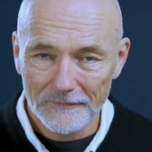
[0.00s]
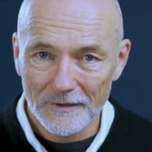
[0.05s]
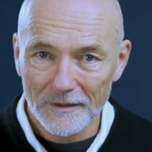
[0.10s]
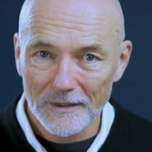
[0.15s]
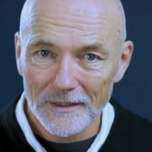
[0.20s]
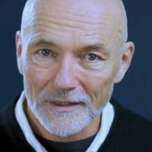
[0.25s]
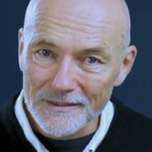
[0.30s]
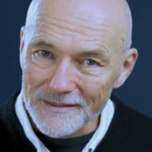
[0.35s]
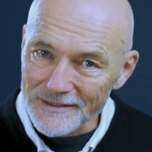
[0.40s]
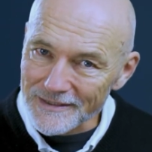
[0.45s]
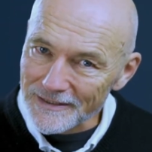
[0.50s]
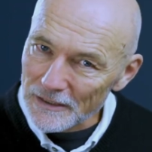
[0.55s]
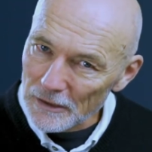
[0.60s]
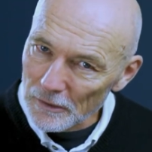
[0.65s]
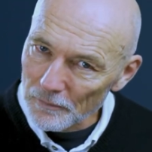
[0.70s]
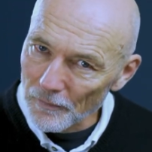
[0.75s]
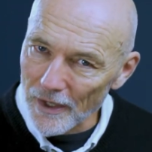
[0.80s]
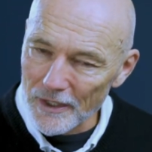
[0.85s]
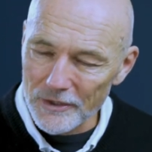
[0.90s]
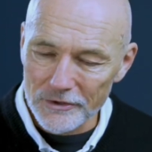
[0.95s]
It's still
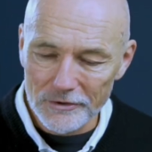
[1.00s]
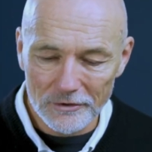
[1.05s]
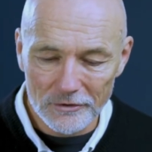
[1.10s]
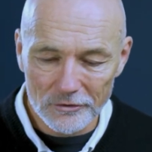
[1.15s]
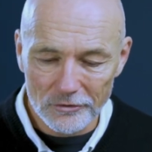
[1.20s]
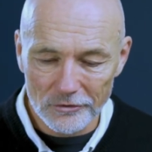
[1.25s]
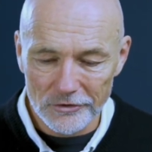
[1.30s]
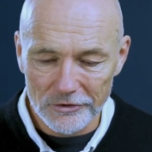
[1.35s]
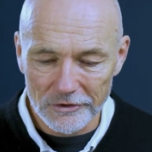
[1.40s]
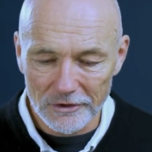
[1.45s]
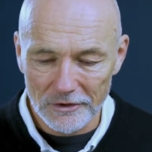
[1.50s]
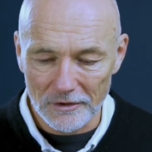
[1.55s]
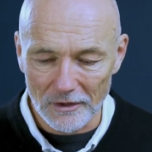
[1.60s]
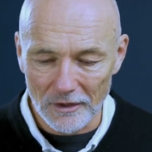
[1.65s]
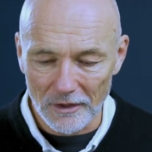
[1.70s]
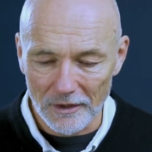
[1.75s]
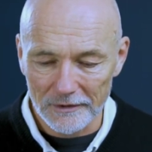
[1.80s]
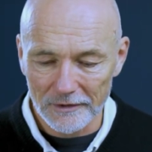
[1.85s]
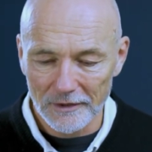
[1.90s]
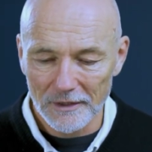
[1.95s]
based on trusting
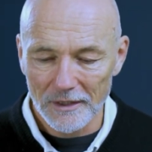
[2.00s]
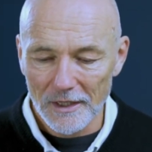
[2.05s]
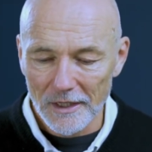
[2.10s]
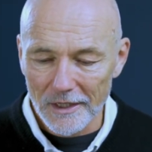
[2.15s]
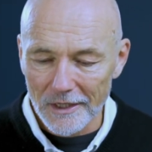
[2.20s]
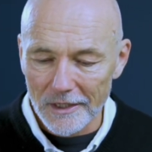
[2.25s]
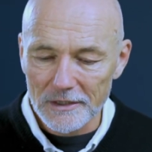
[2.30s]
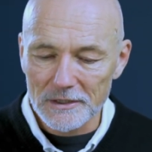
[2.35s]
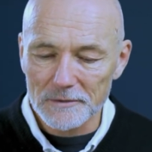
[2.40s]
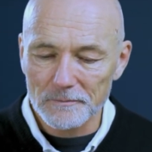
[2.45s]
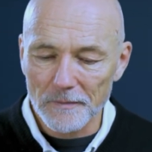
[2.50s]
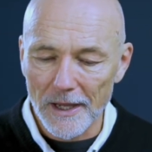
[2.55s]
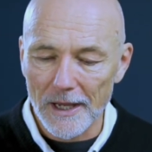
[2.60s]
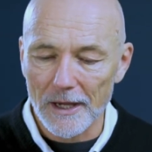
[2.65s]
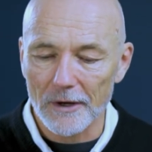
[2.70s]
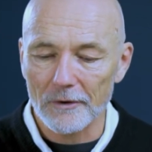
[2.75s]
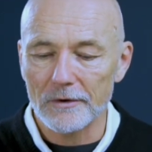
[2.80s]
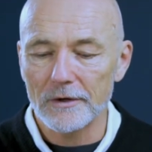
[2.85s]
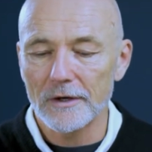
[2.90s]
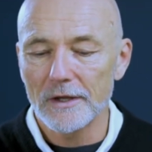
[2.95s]
God. His
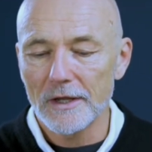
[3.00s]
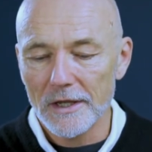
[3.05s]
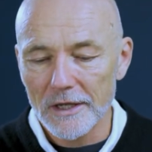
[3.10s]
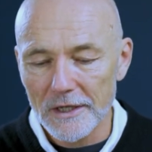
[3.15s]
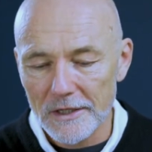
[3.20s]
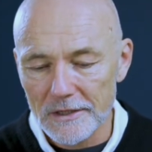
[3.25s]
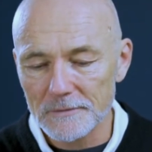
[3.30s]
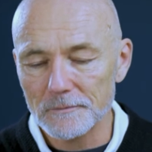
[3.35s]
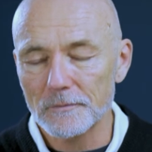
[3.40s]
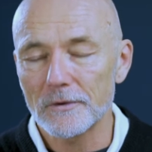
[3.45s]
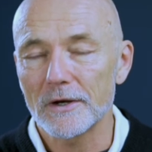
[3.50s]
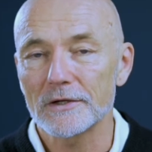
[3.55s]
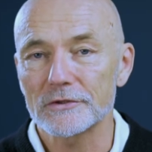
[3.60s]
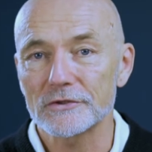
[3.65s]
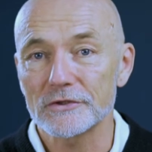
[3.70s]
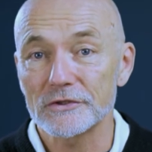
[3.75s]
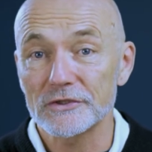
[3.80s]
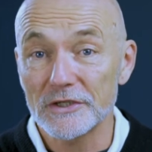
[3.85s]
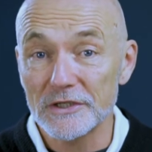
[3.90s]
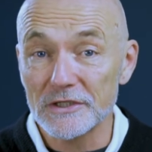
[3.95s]
power, His
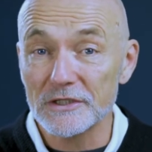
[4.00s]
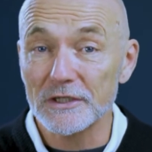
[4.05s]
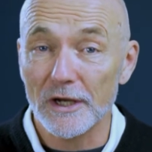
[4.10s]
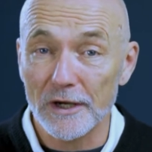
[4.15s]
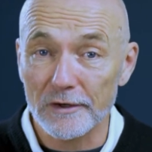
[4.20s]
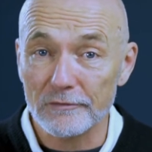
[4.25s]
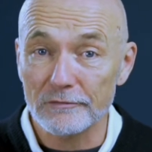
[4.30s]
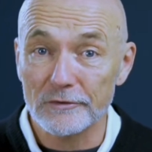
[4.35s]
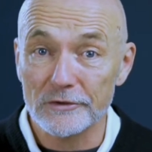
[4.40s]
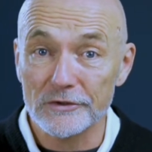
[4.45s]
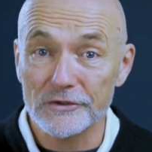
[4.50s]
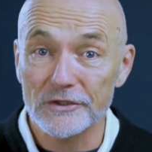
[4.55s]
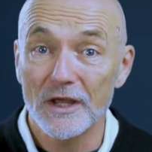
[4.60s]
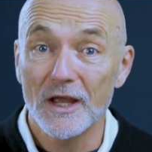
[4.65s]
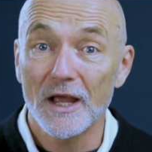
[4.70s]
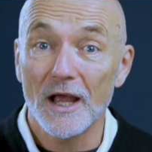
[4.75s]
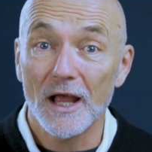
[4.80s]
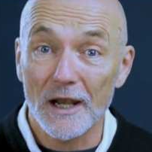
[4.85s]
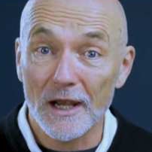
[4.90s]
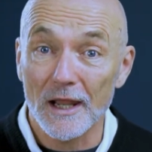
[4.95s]
presence, His care for us
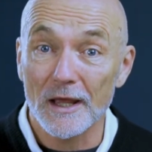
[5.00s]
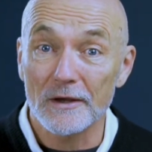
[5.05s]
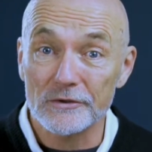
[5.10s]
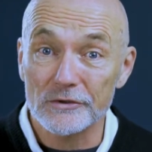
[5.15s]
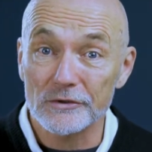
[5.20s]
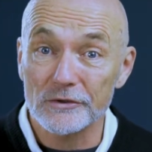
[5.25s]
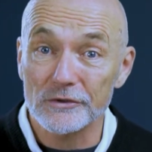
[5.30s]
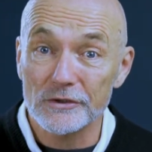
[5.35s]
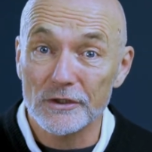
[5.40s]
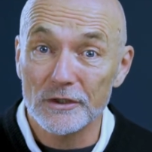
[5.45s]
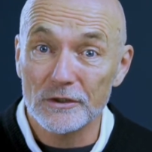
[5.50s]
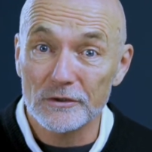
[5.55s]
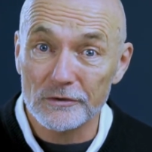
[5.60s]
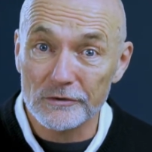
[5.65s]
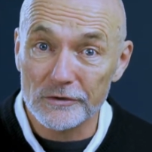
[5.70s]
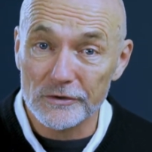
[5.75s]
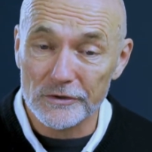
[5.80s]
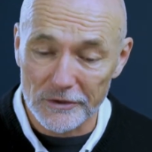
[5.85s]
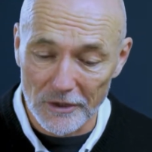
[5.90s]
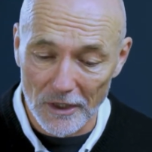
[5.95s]
allows us to
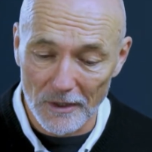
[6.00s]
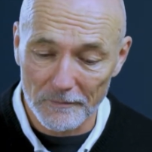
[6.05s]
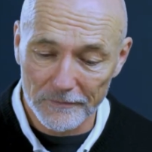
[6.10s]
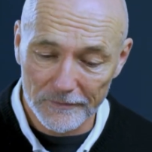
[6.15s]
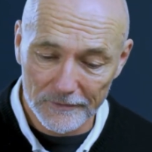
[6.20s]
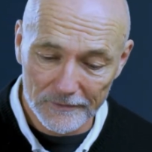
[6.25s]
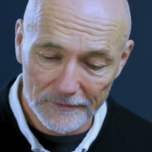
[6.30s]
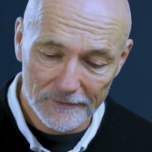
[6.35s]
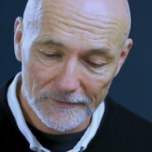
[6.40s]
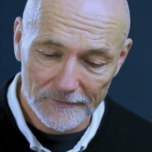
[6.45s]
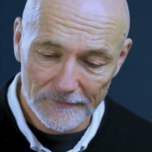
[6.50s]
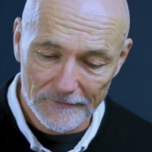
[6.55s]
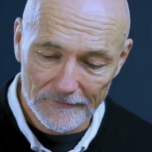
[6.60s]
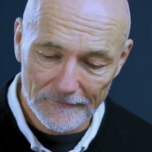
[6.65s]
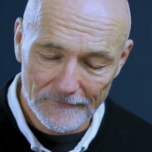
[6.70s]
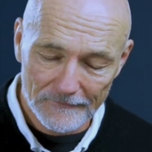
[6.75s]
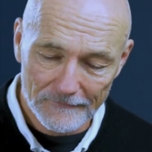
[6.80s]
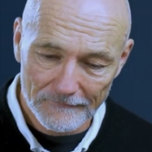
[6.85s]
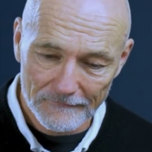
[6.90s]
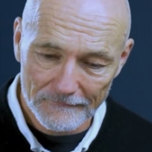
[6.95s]
stop.
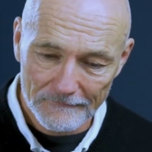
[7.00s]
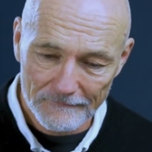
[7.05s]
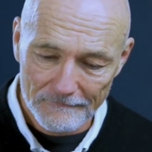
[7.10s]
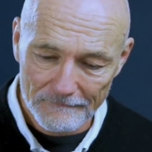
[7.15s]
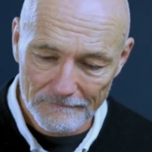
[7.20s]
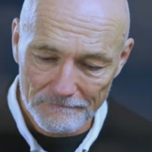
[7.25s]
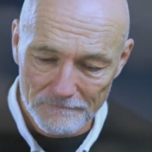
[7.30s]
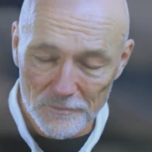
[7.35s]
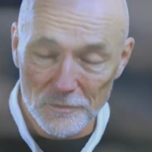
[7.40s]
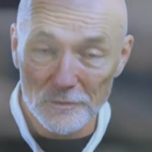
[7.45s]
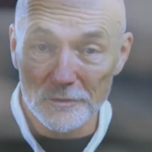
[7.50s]
So